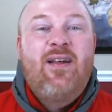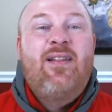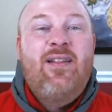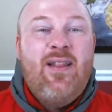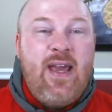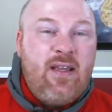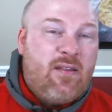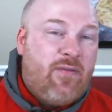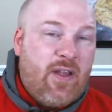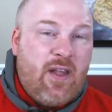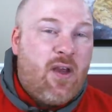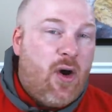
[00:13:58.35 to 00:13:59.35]
Like the
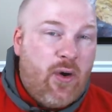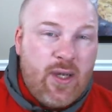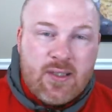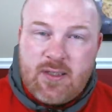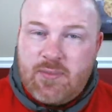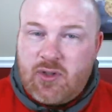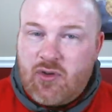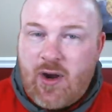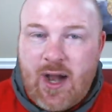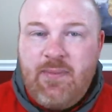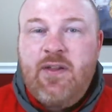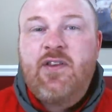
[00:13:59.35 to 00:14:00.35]
video and
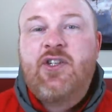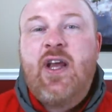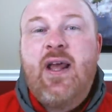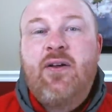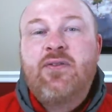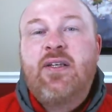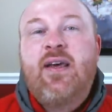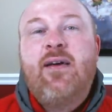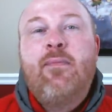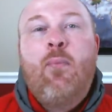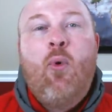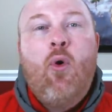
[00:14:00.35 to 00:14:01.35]
subscribe to the channel to
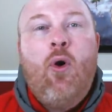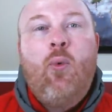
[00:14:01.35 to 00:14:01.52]
get more